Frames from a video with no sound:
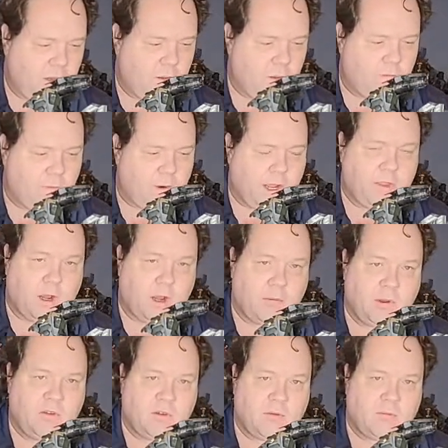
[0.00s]
you the rod that I'm
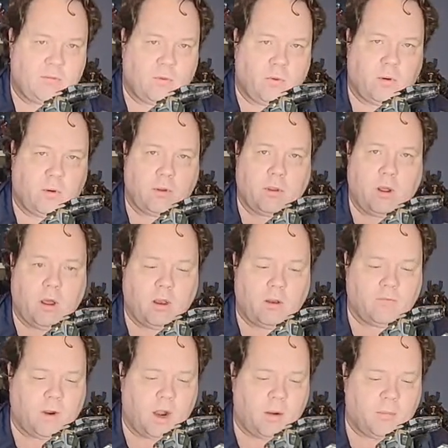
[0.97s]
using for the Hall
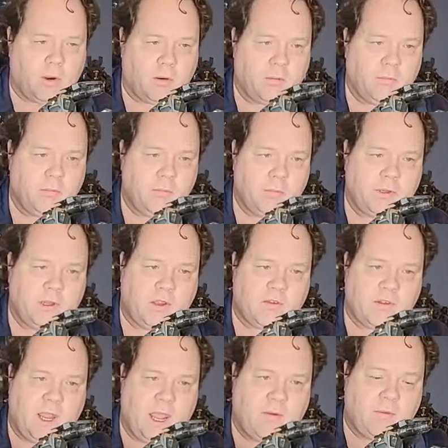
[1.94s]
of Armor
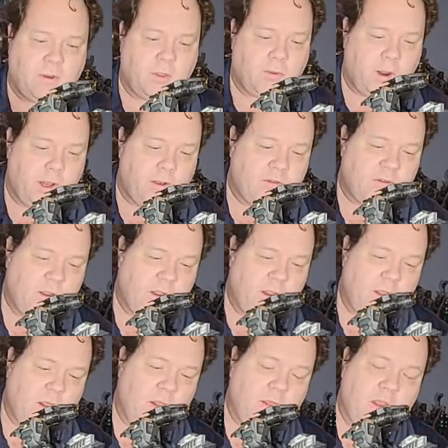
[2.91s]
doesn't have any threads.
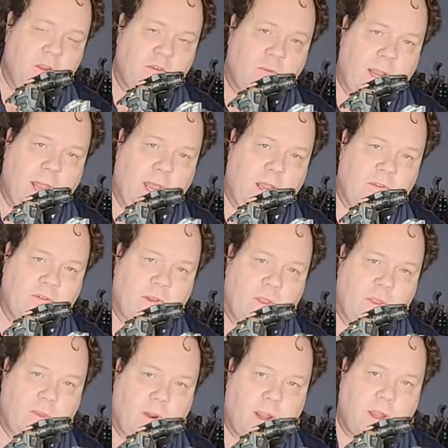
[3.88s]
This one has the
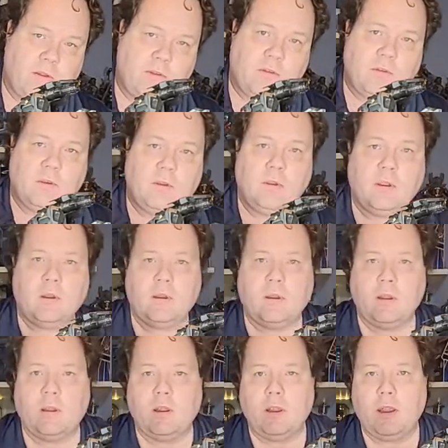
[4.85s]
threads.
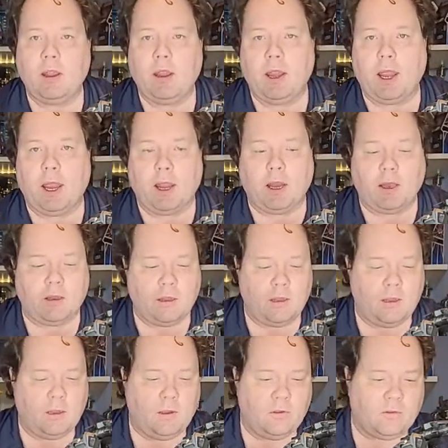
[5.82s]
And
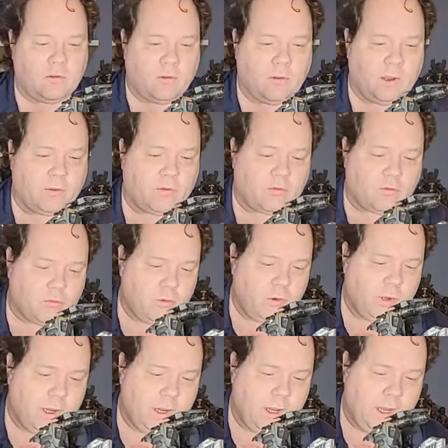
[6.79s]
so it
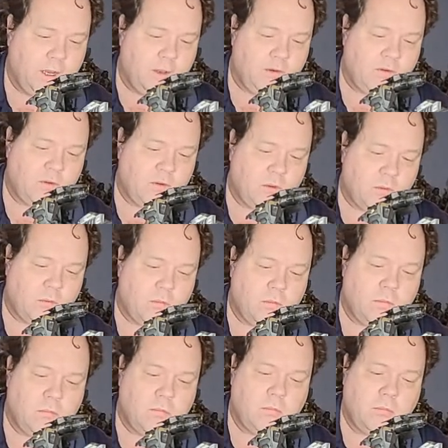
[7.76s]
screwed it into
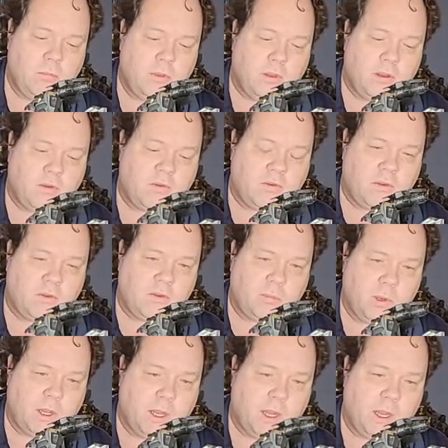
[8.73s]
this
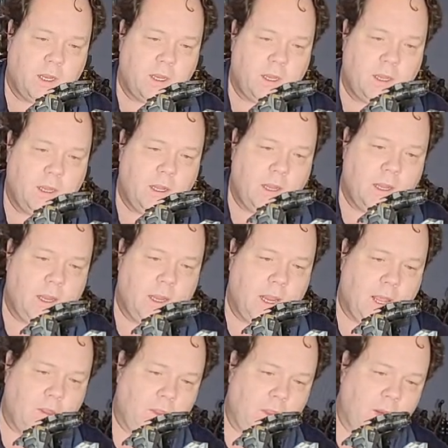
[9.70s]
display
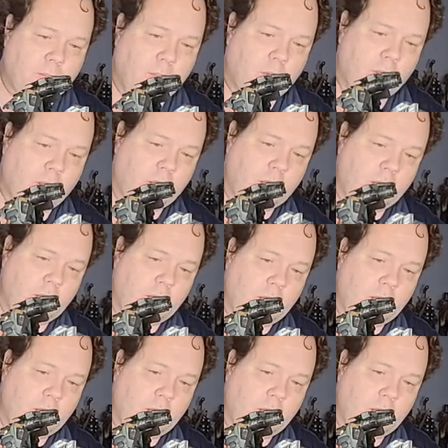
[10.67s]
and then put